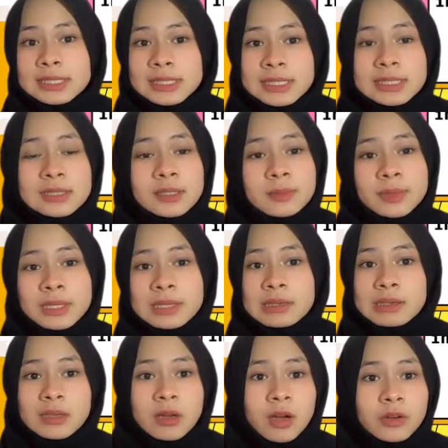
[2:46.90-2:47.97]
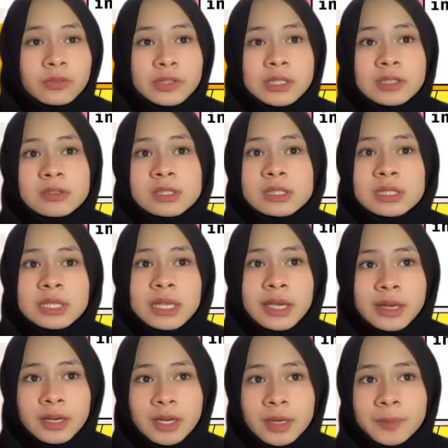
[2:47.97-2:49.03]
Since the beginning of industrial
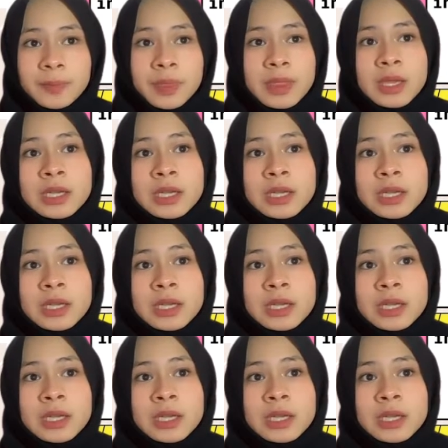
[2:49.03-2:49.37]
era,